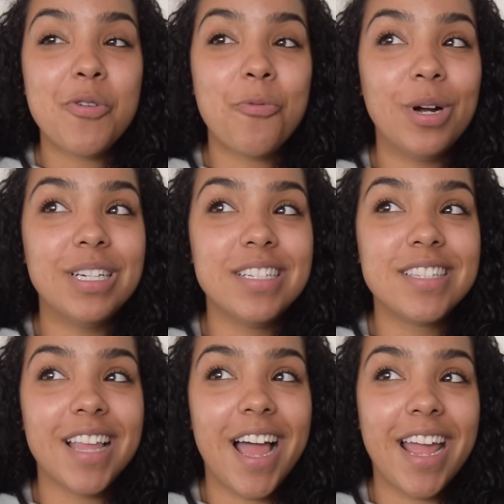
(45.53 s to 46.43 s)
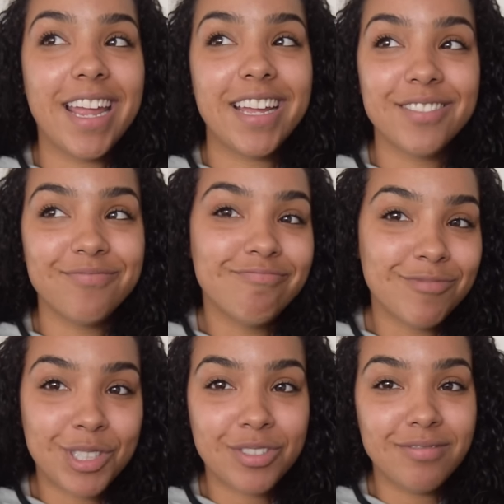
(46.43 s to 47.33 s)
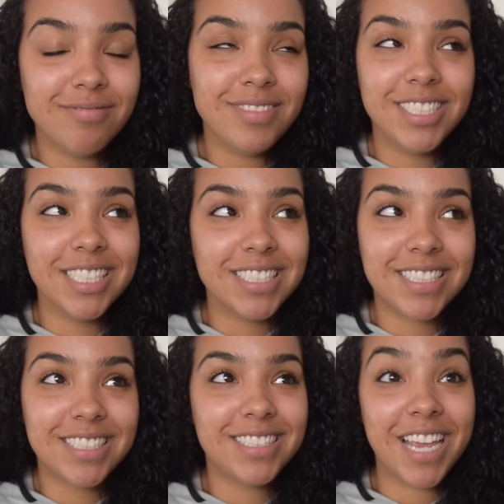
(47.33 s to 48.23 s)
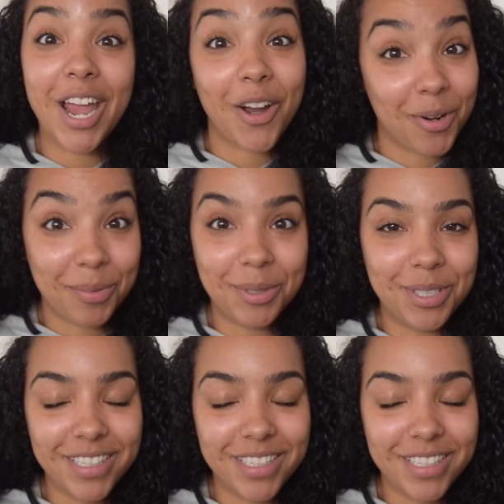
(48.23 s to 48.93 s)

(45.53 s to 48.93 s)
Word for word: was like just terrible